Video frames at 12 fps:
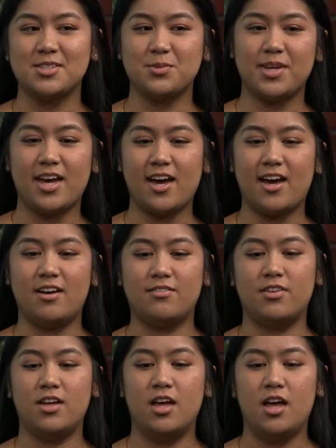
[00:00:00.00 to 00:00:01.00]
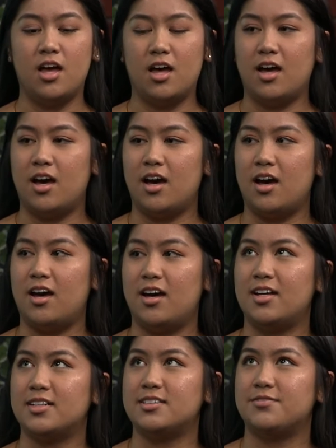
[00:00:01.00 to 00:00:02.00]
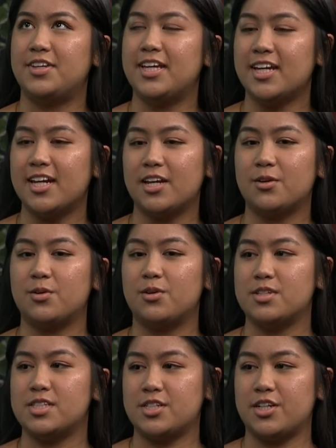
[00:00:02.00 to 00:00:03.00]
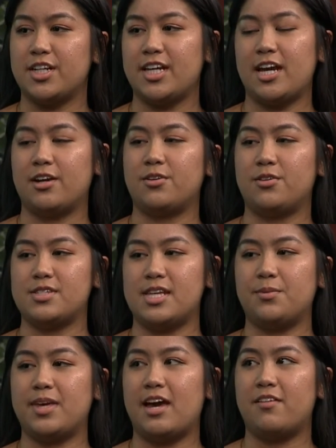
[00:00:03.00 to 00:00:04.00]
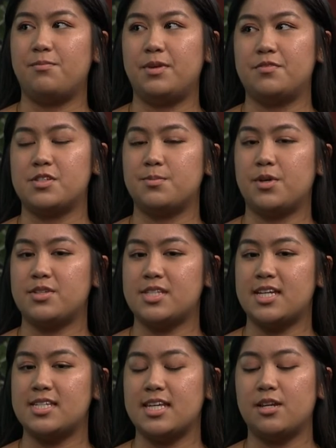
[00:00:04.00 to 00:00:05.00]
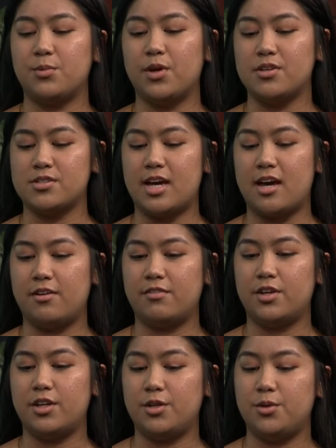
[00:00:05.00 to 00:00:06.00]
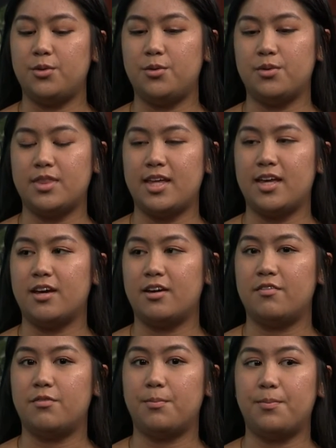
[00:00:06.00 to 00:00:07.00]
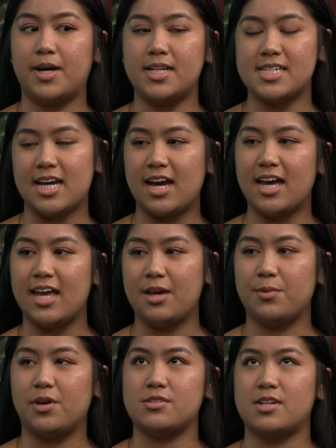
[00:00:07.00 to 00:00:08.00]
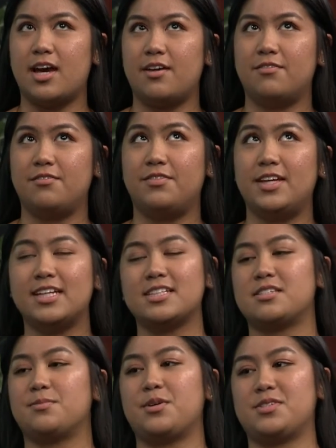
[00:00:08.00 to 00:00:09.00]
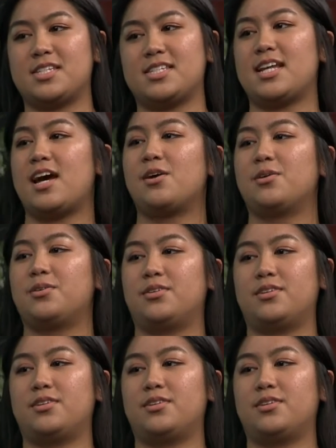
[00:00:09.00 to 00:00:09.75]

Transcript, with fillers: So we have uh, vegan egg rolls, turkey egg rolls, and we have beef samosas, and we also have a new thing of pad thai, and we also have vegan samosas now.